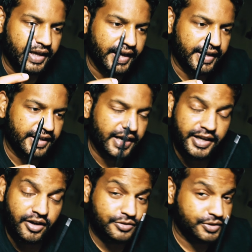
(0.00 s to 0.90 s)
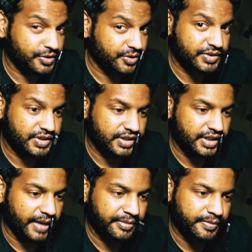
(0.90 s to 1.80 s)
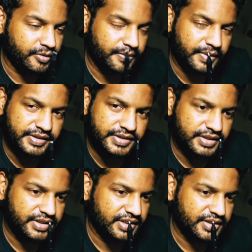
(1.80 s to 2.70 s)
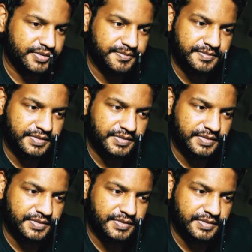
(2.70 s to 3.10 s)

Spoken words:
And I also use the Apple Pro Pencil,